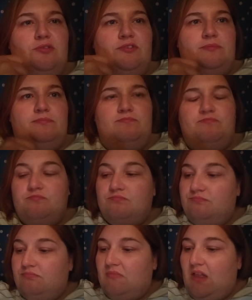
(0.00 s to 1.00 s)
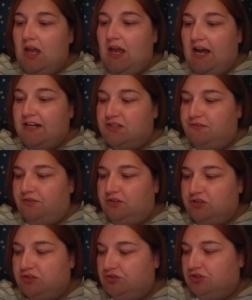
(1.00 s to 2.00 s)
loving. It actually
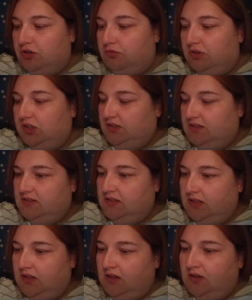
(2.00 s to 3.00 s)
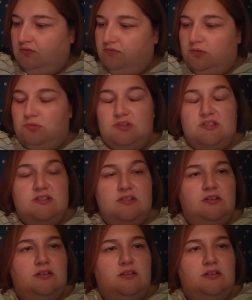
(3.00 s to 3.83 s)
feels so nice for once.